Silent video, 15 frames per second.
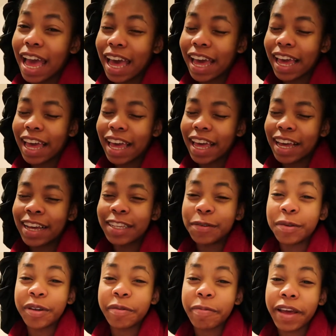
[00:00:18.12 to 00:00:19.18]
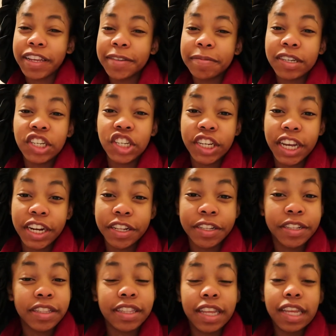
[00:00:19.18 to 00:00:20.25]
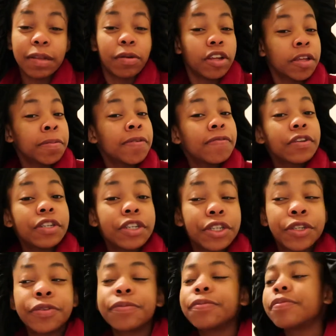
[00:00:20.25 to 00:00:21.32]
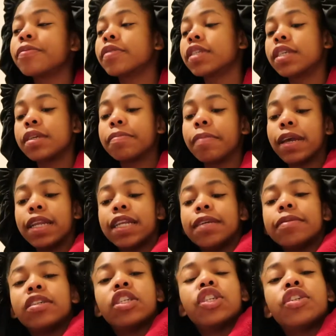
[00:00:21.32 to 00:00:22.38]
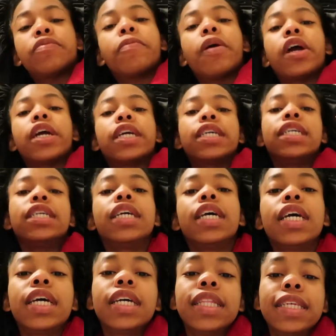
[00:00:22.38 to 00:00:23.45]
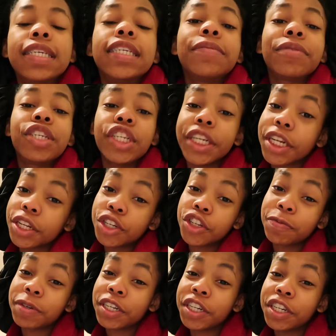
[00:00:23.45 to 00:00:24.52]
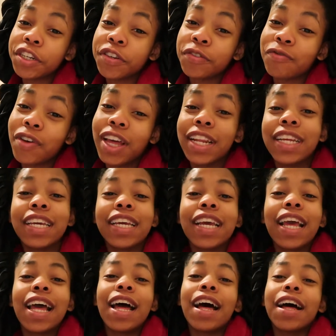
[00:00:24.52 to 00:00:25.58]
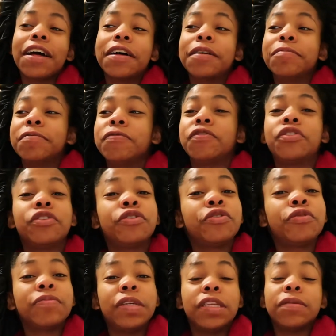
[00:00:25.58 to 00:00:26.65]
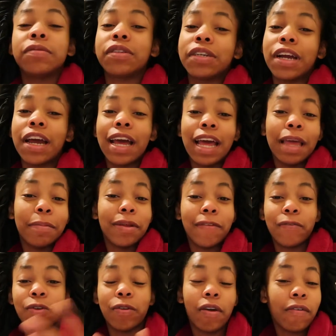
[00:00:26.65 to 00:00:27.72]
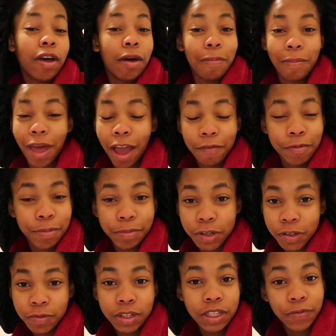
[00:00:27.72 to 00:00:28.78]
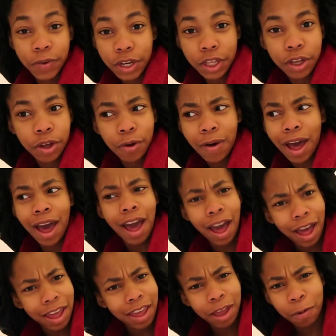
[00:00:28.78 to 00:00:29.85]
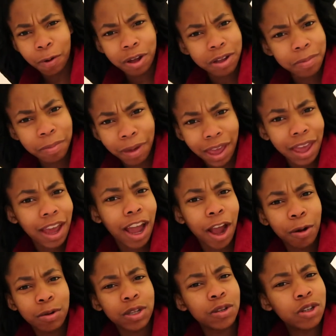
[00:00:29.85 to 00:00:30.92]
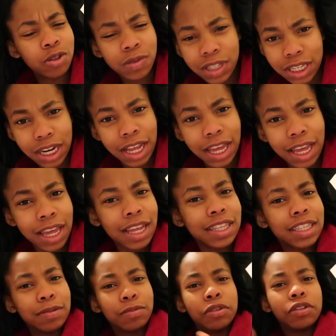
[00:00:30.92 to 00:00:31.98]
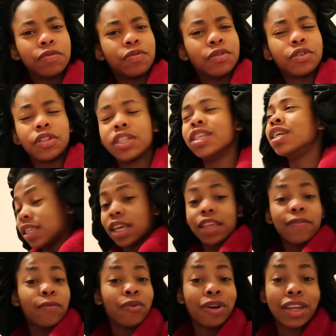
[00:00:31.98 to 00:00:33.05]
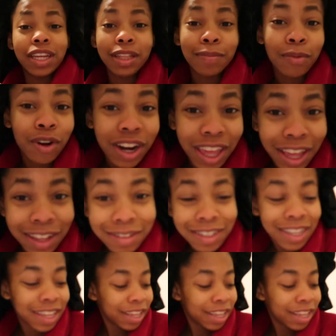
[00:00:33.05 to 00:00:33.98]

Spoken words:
Hi guys, welcome back to my channel, and welcome if you're new. My name is Jamari. This is my channel, Jamari Giovanni. If you're new, please subscribe, and if you haven't come back from a previous video, hi, welcome back. How are you doing today? It's a beautiful 6:40 in the morning.